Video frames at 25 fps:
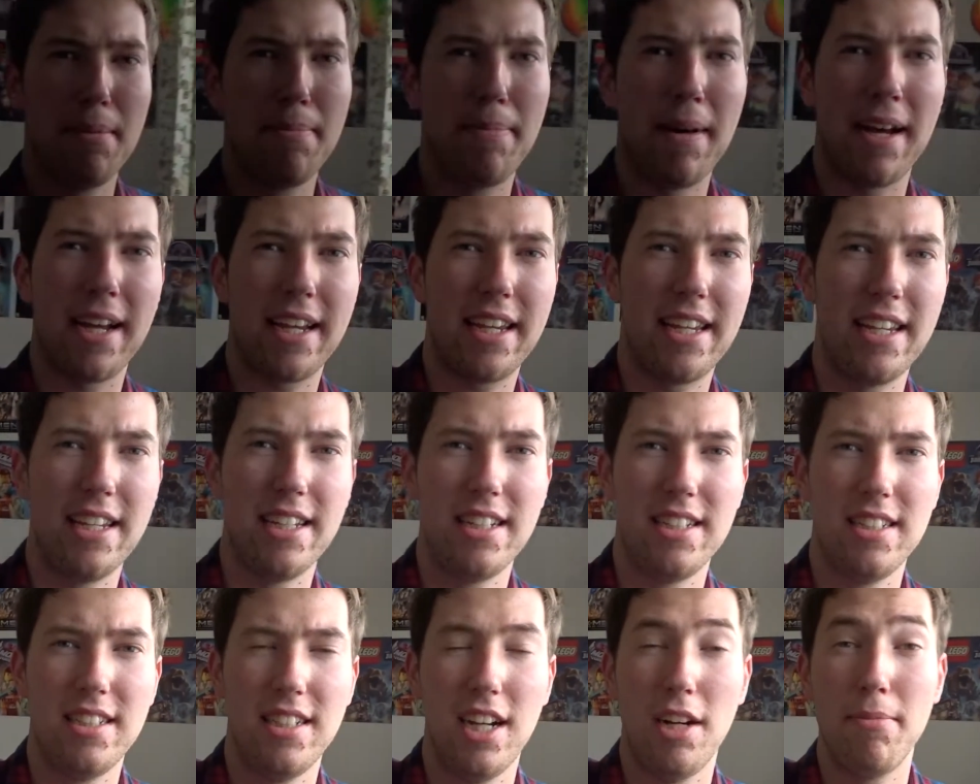be back
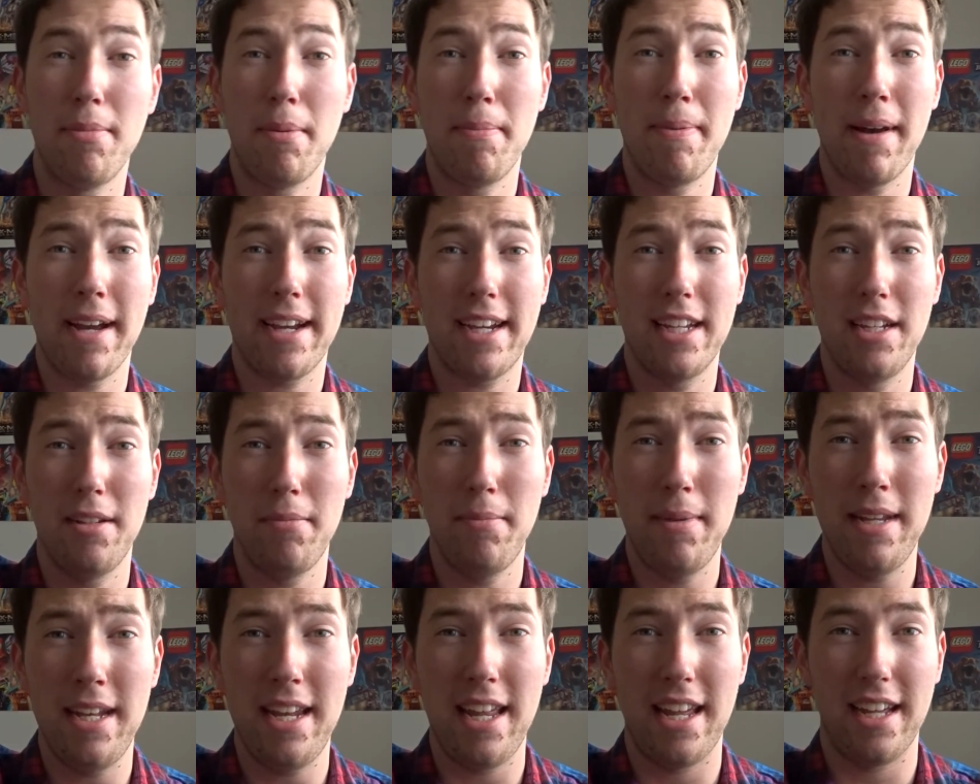in a
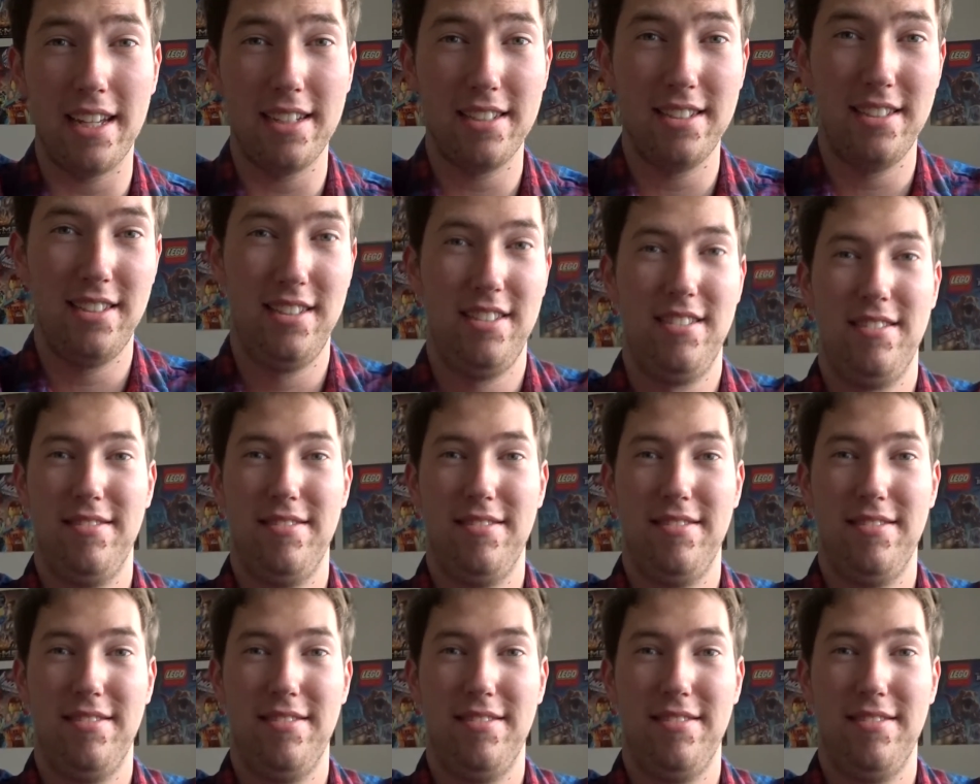minute.